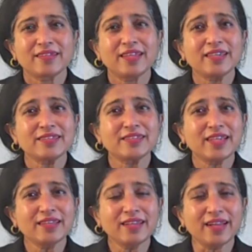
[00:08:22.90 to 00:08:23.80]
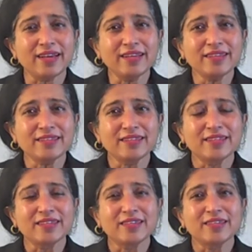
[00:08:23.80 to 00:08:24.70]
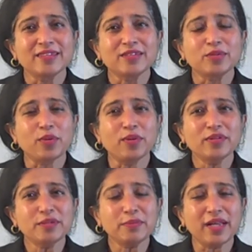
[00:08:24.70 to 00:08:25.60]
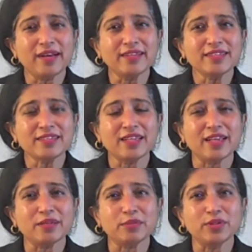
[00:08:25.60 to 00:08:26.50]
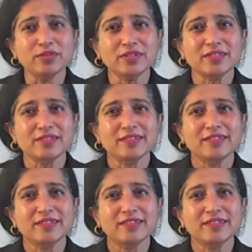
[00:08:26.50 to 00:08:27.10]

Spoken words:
Next, send the light to all the plants and animals,